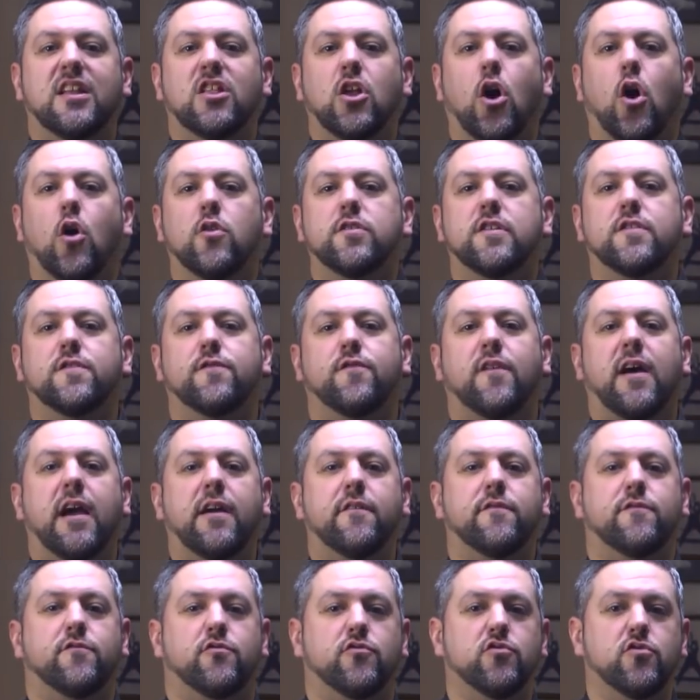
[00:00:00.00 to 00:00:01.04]
in all these
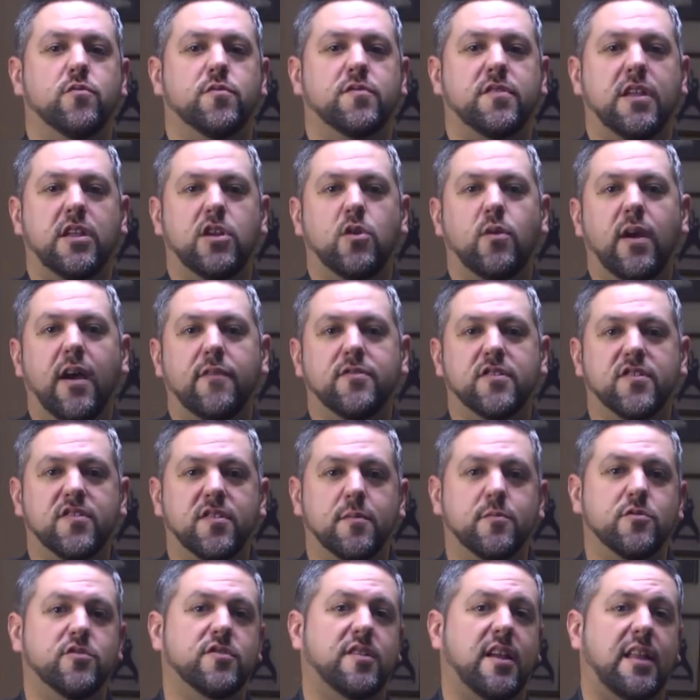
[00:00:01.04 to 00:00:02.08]
5 groups that you have the
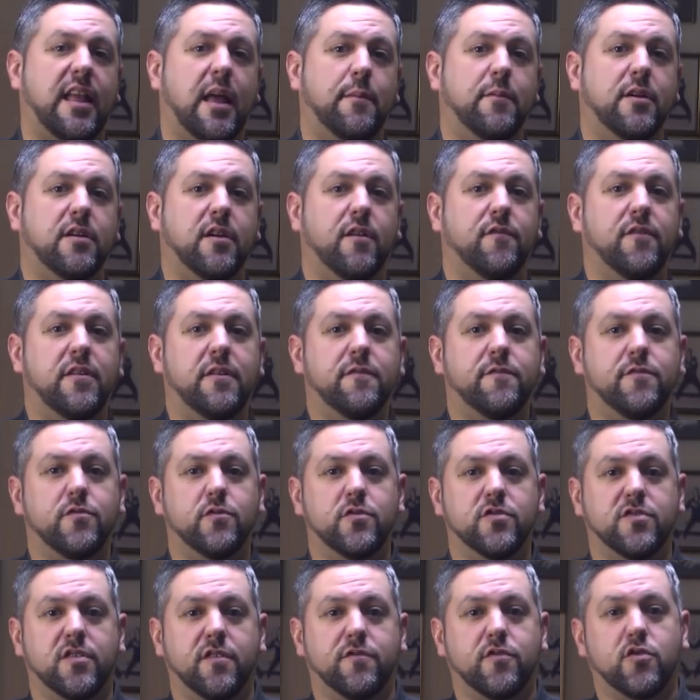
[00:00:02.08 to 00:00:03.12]
similar dynamic of
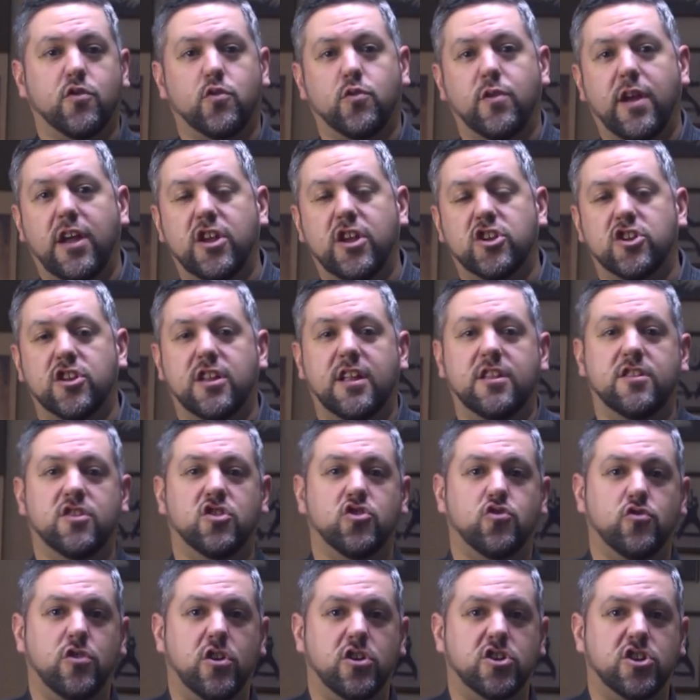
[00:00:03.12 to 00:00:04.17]
influence of creation and
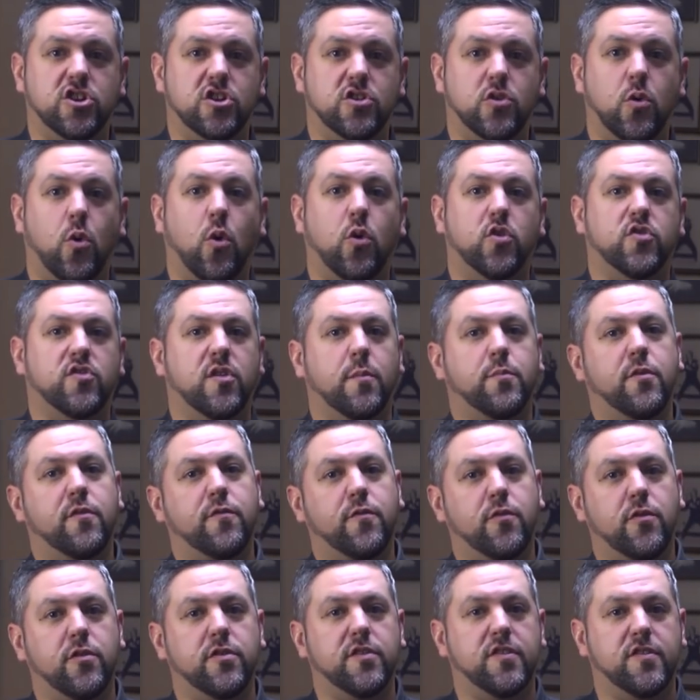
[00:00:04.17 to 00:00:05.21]
destruction, or some
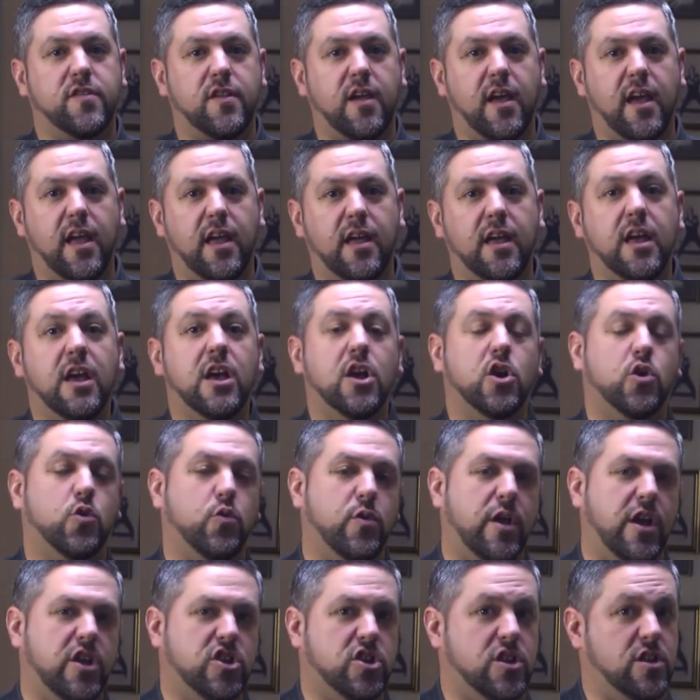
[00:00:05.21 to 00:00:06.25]
prefer to say
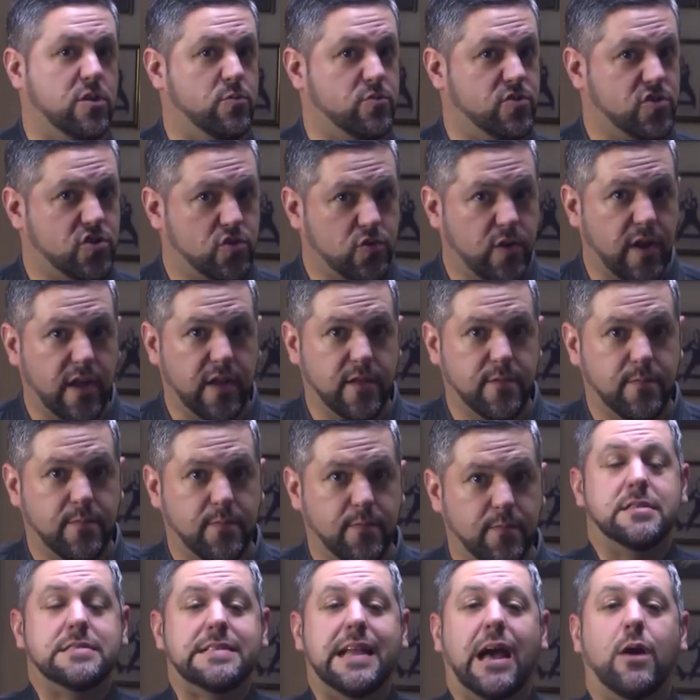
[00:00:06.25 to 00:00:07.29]
creation and restraint.
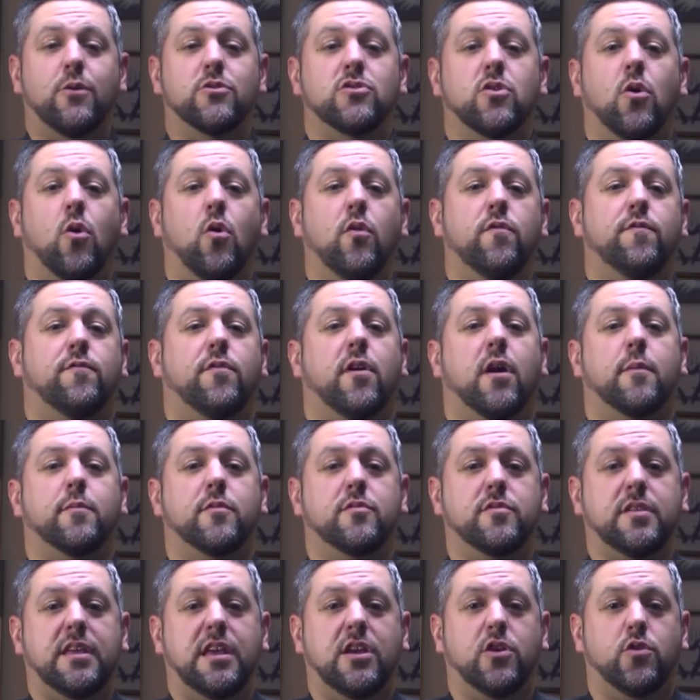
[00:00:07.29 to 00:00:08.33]
Now, when old farmer
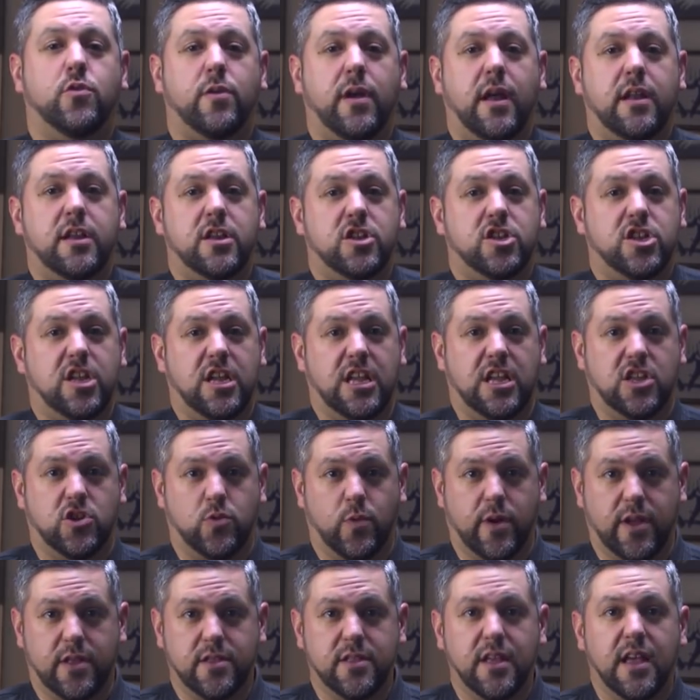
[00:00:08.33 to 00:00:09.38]
Li created
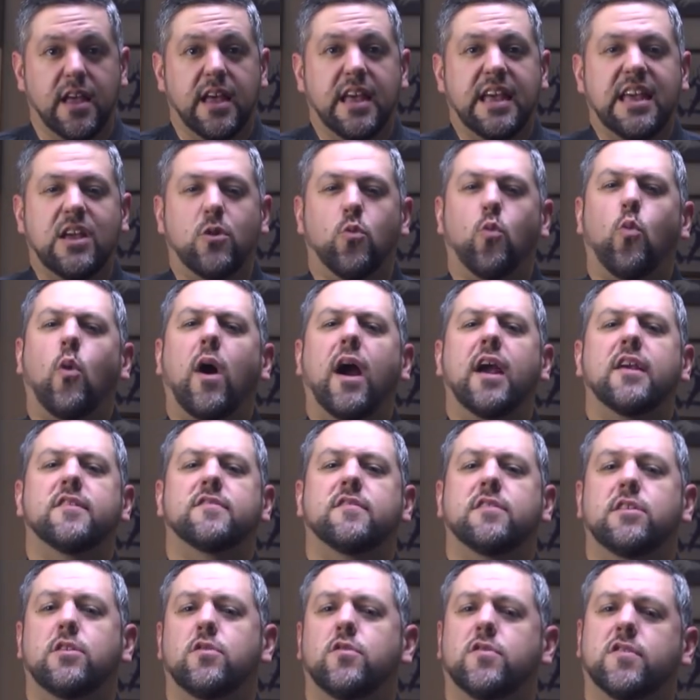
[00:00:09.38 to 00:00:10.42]
XingYiQuan, he
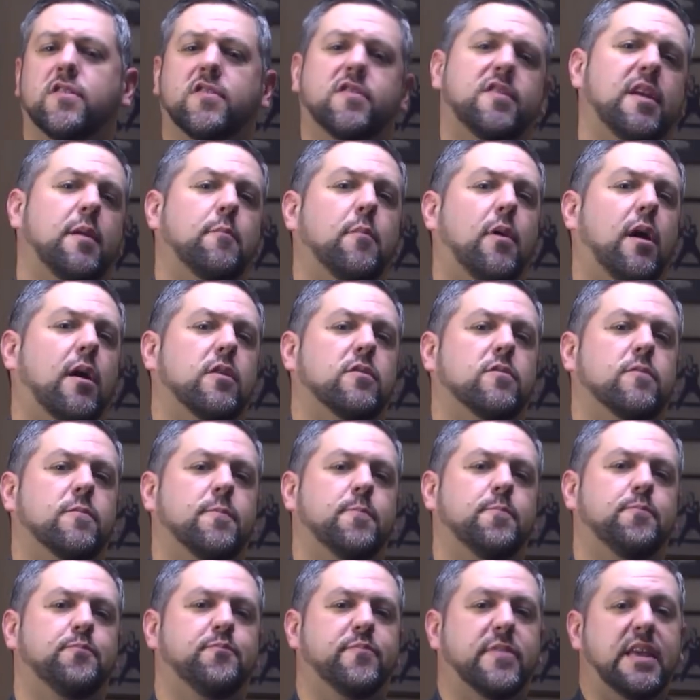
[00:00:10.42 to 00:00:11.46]
wisely used the same model.
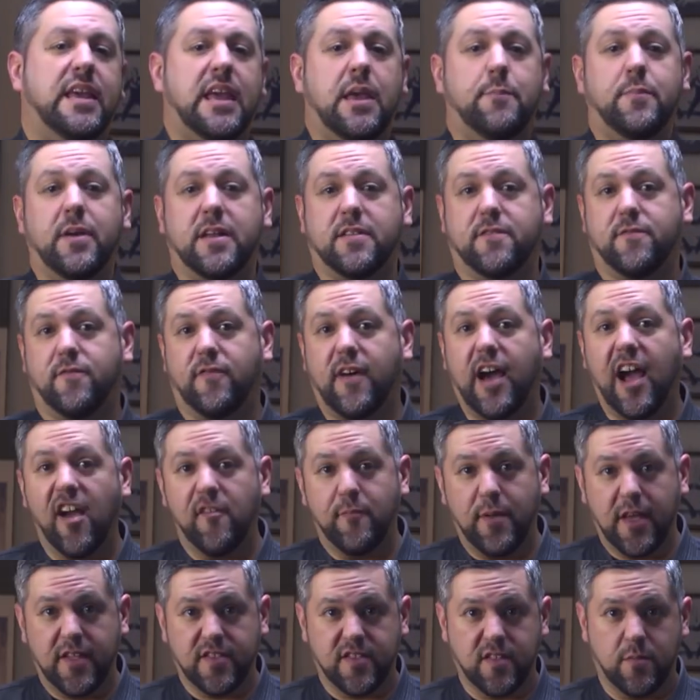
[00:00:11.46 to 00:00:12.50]
He picked 5
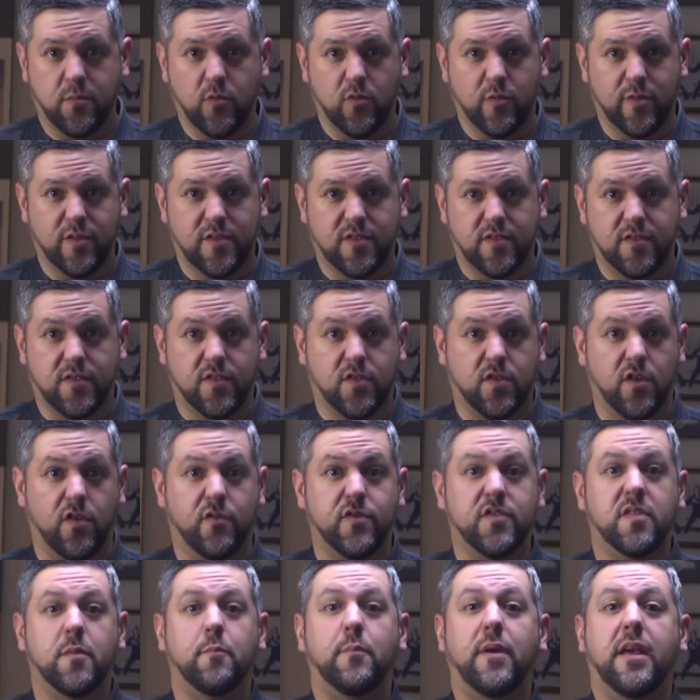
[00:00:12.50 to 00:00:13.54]
basic movements to serve
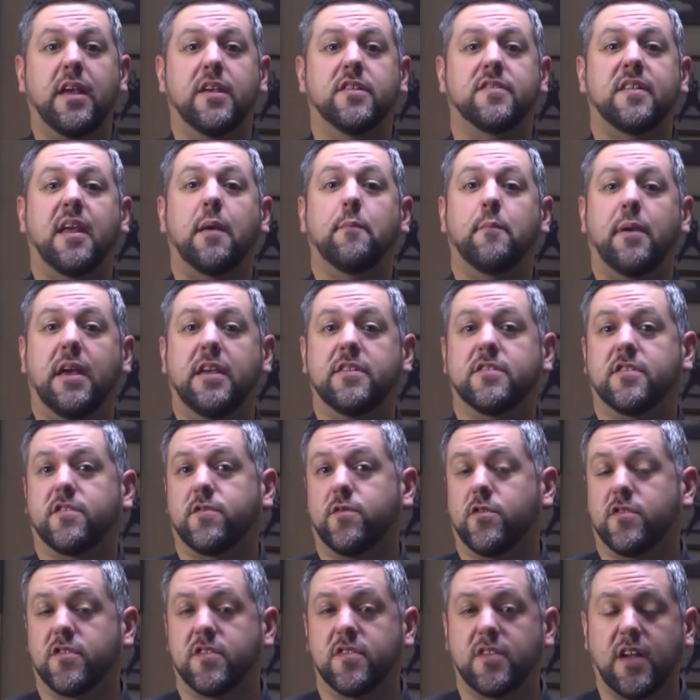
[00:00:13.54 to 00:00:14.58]
as the base and basics
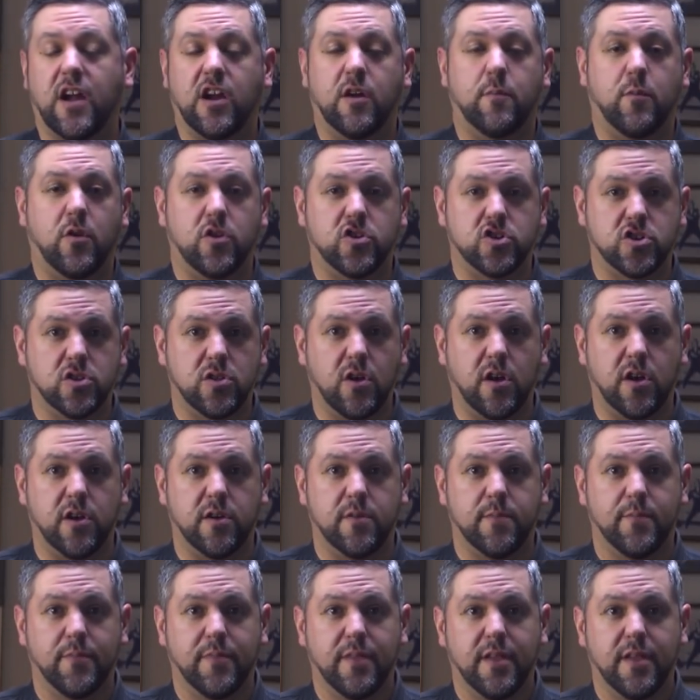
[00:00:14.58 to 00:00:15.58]
for his entire martial art.